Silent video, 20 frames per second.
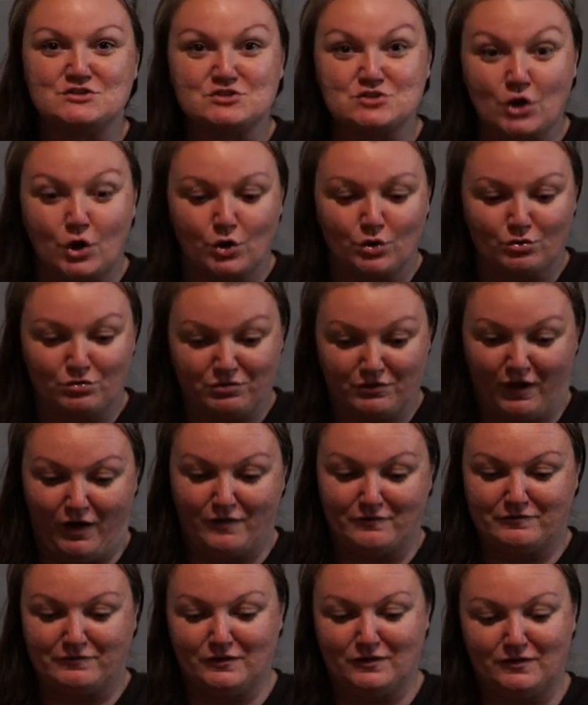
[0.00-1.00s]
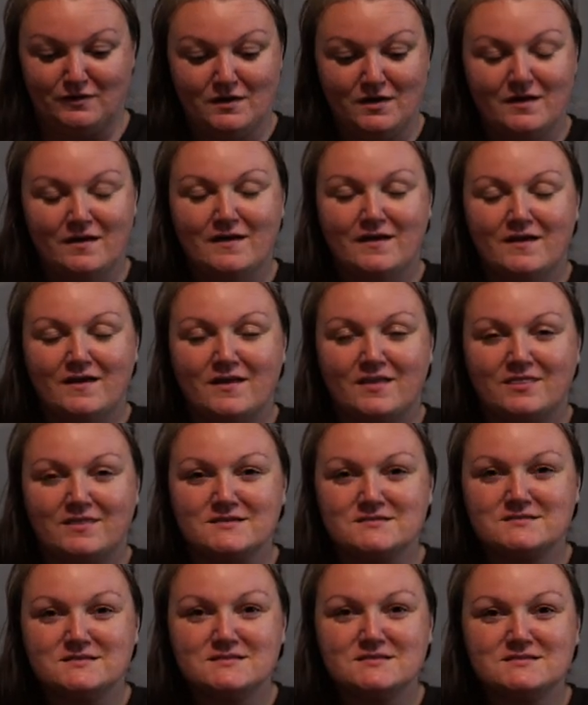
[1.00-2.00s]
So thoughtful.
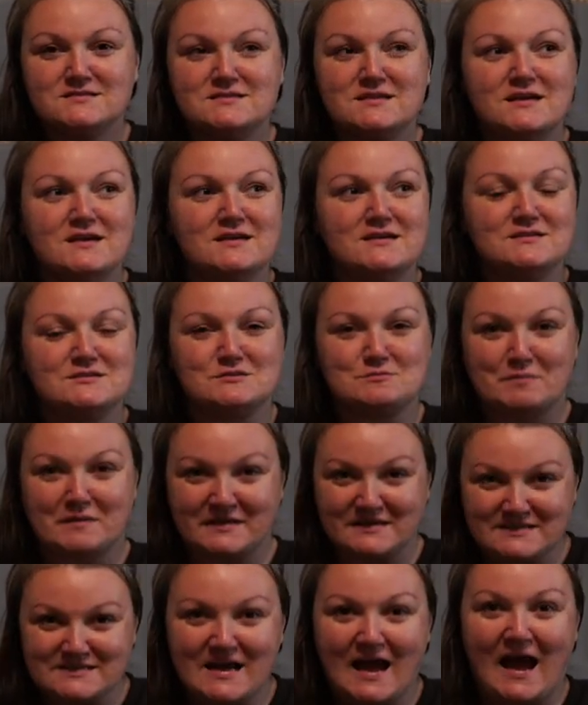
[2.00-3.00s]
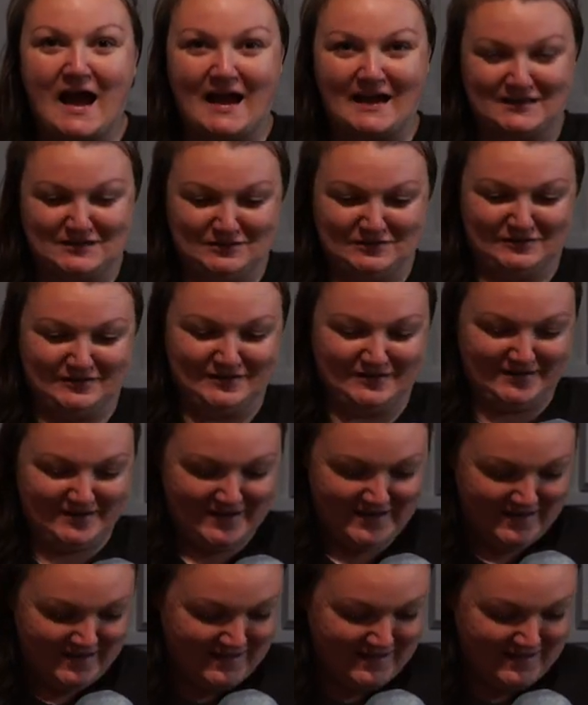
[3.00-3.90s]
This is spectacular.